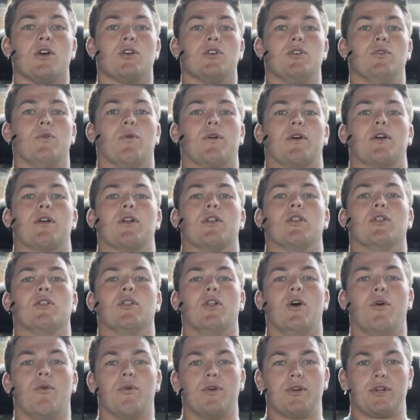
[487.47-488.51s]
you are going to
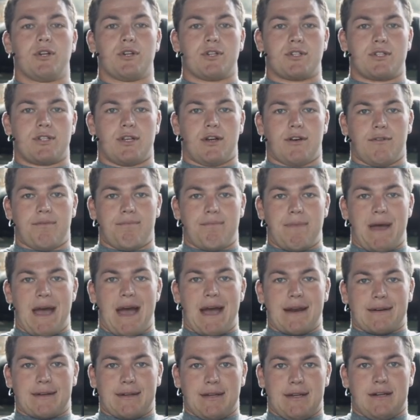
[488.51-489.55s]
lower yourself
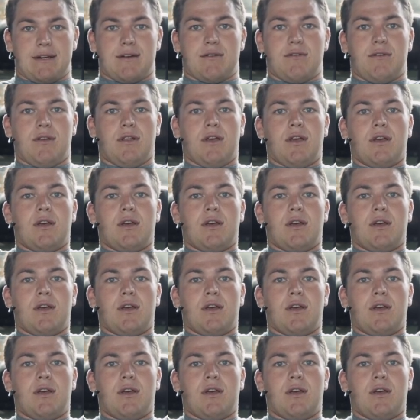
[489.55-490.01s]
back down